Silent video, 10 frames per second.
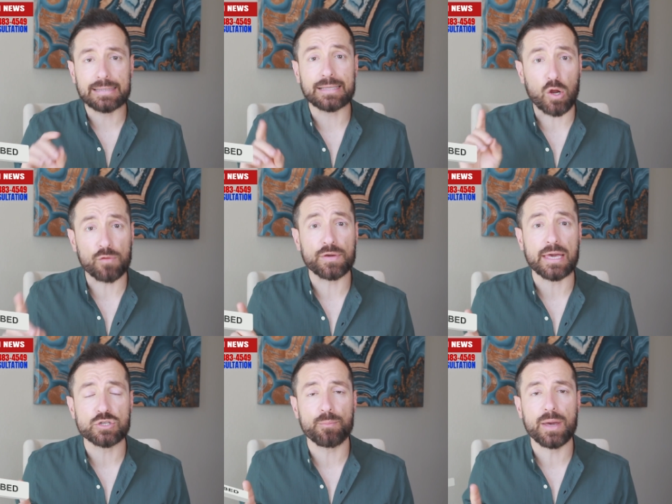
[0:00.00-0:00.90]
click the
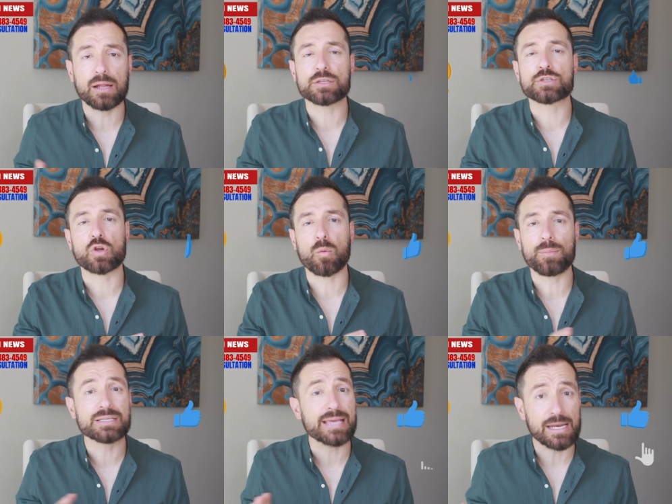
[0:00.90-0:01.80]
notification bell so you
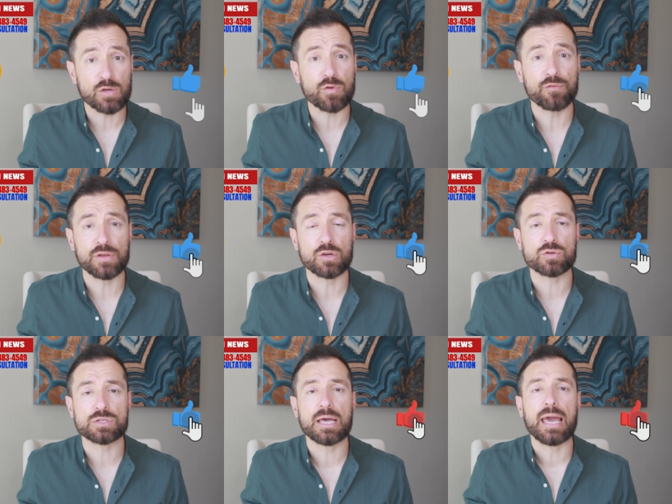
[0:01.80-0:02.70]
don't miss any of our
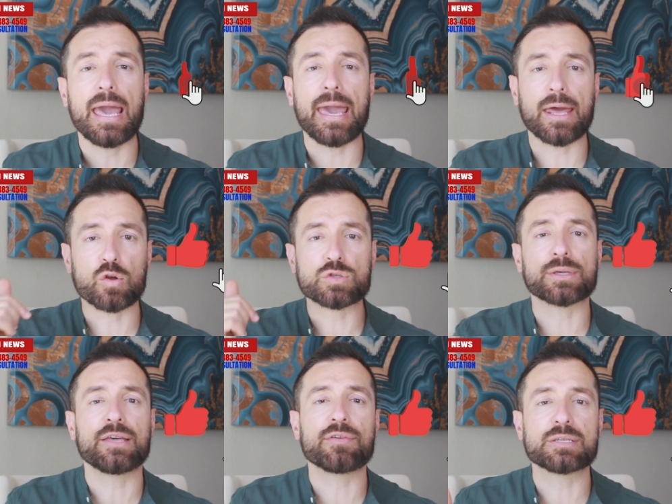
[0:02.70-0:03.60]
videos, and
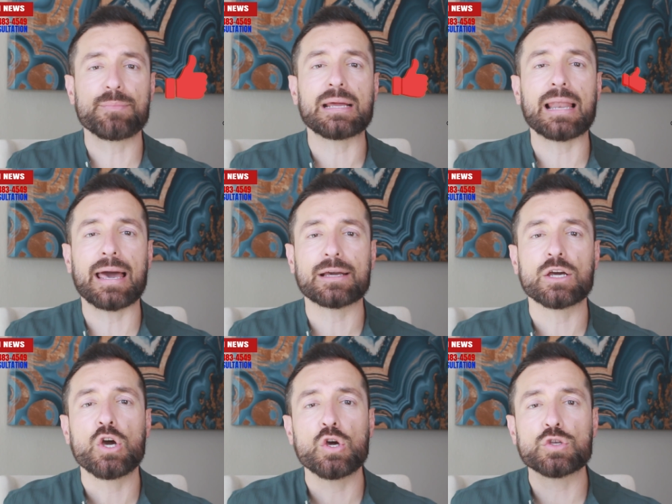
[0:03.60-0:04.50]
also give us a big
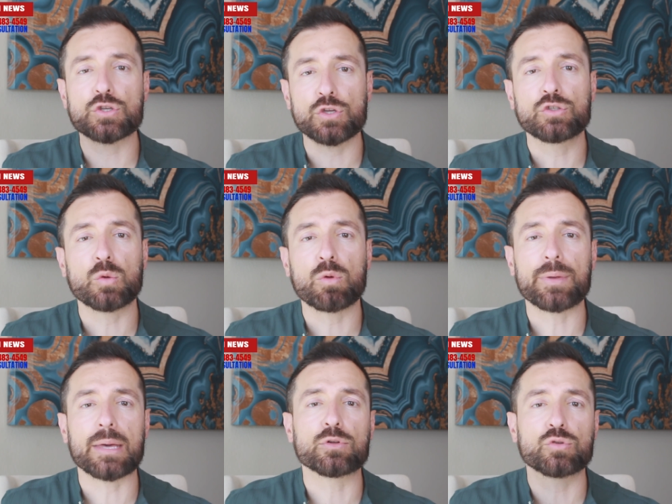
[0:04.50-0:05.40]
like so YouTube will
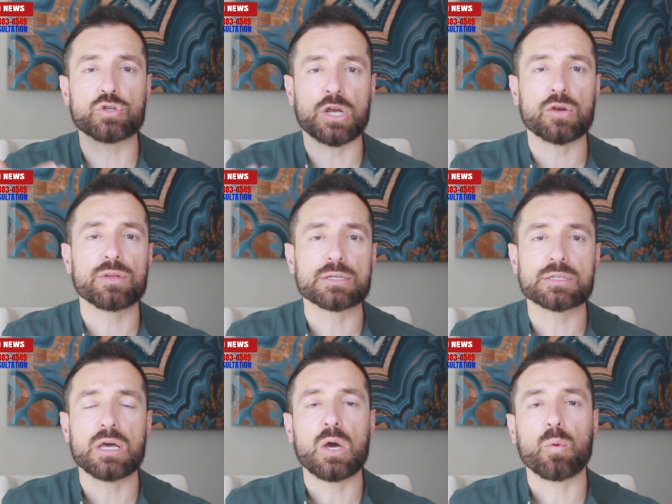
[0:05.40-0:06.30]
be able to share
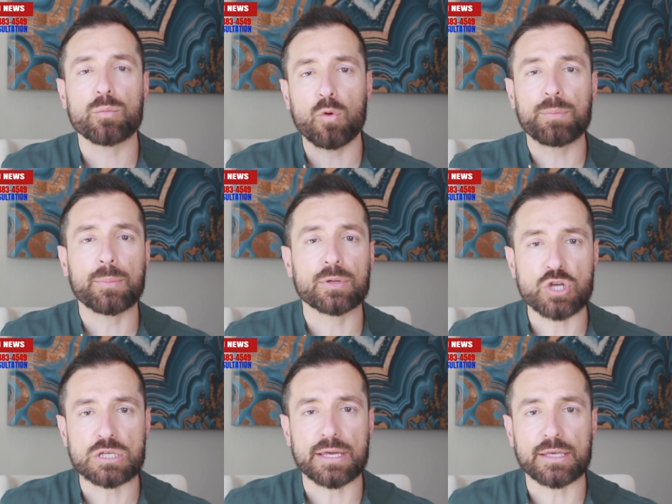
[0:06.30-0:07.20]
this with more people
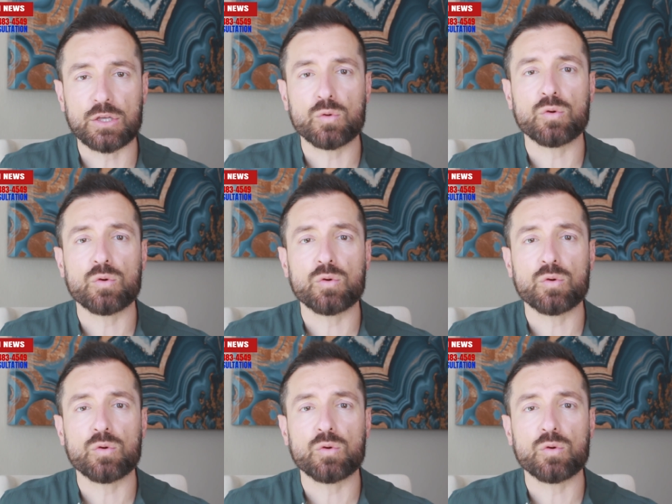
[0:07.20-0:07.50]
just like